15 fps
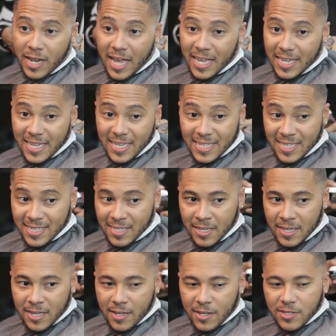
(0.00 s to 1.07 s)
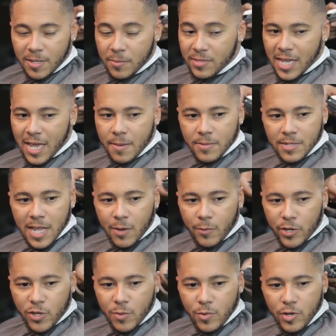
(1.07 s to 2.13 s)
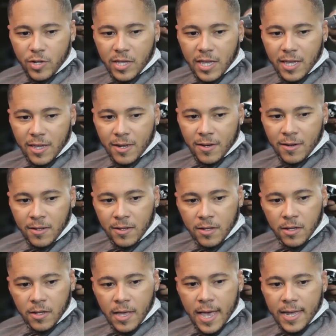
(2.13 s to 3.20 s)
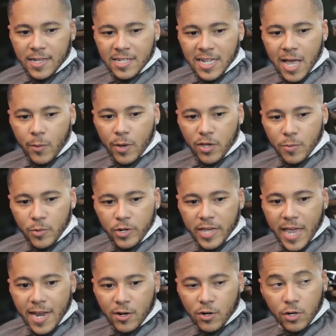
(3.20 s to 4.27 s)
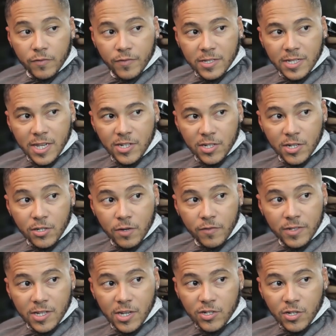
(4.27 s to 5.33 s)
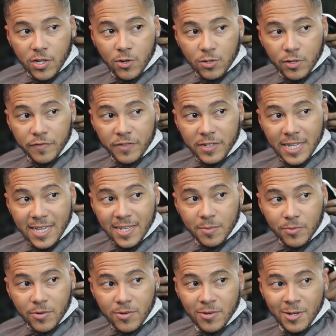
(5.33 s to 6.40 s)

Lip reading: Like he's sometimes like we're communicating, and it's like we're communicating in a conversation. This conversation goes on for days, bro.